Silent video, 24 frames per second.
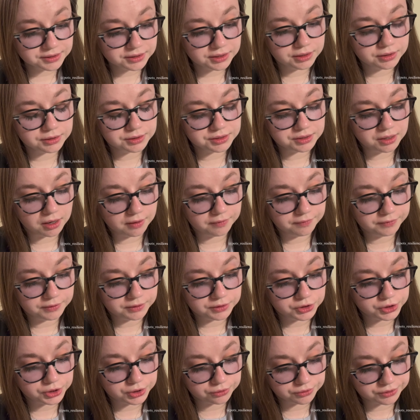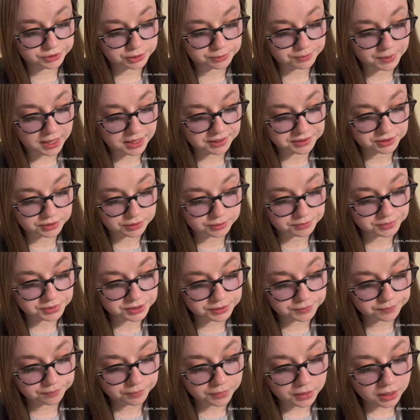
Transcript: and esophageal spasms.